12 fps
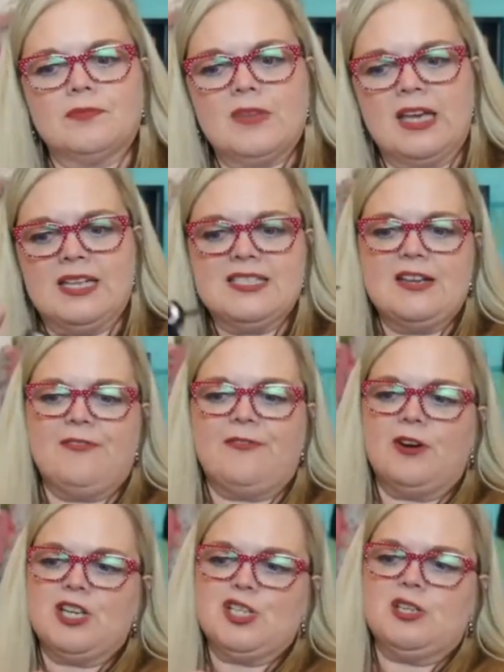It is a
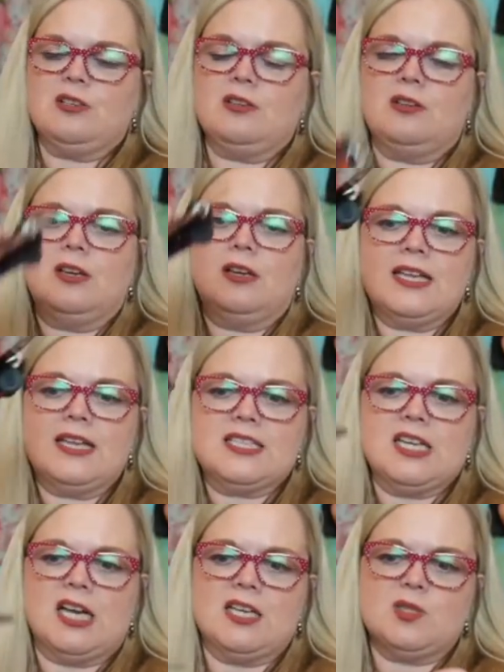friction. It
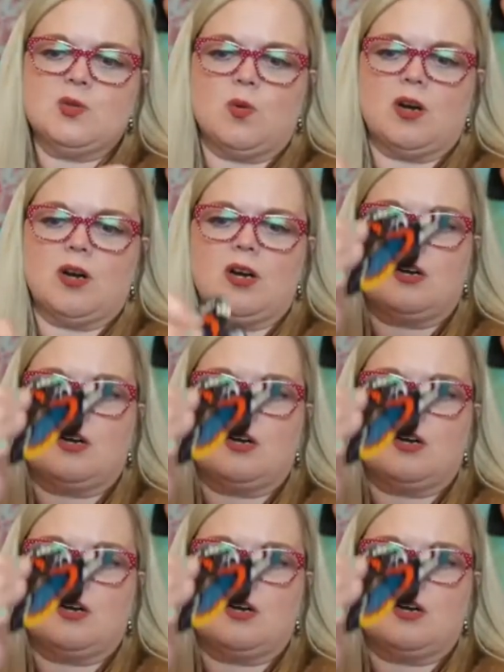does work.